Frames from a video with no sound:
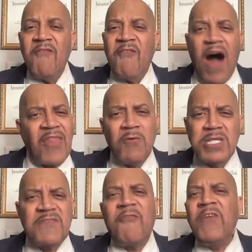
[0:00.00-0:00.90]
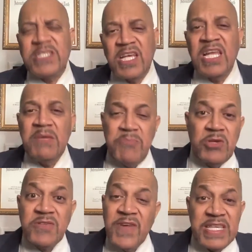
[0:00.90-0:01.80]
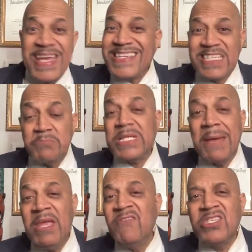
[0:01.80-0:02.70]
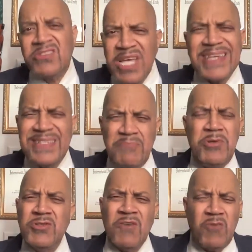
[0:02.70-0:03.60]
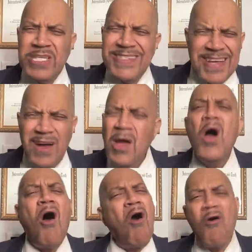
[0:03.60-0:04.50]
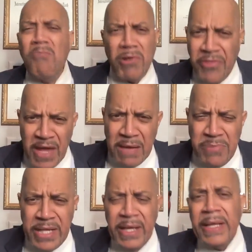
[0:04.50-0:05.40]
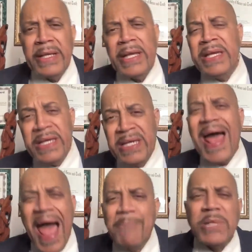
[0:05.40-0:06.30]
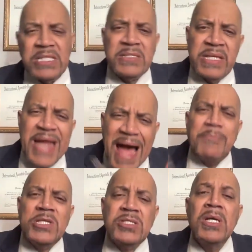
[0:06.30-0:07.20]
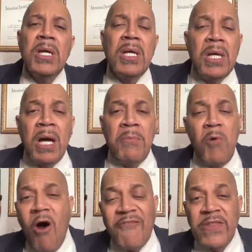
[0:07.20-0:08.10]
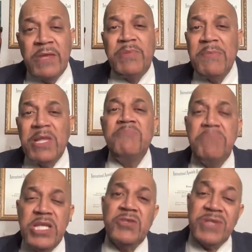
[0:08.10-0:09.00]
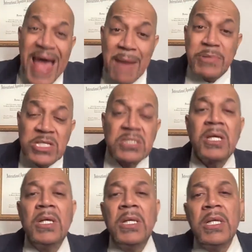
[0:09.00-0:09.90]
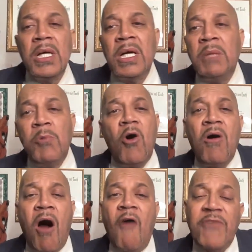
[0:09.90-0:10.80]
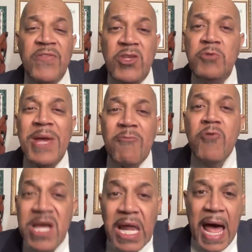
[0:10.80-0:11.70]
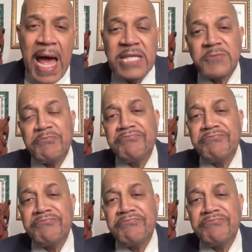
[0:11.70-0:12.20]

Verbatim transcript: Father was physically abusive, and yes, sometimes even sexually abusive, which is a horrible thing. But it happens, and it happens uh, more often than people admit to. It happens uh, more often than you may realize.